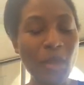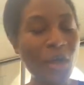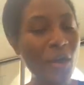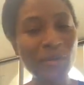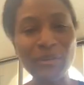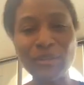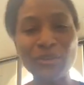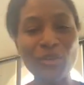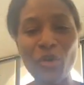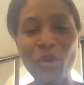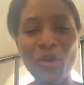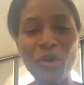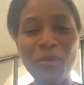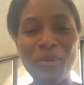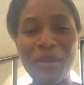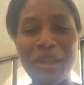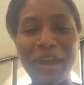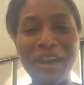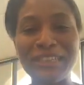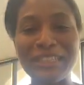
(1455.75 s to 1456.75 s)
was a
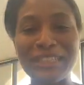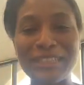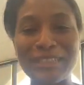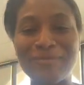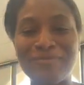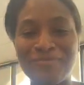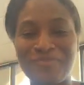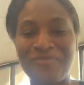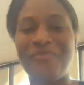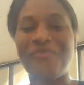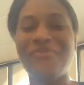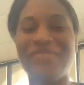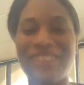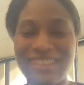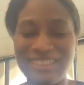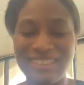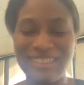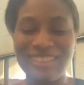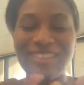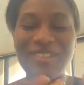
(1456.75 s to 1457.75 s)
horrible idea.
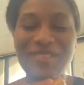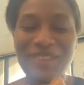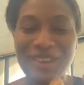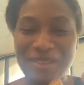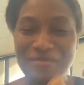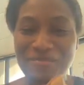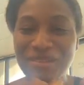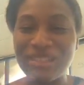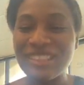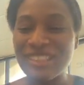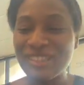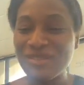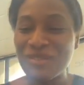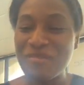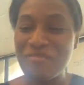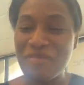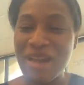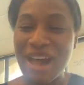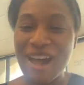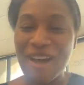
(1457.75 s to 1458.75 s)
so we're going to put this
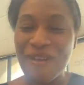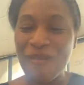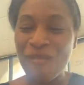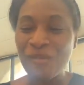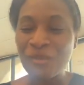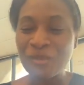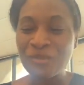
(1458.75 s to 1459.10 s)
one back.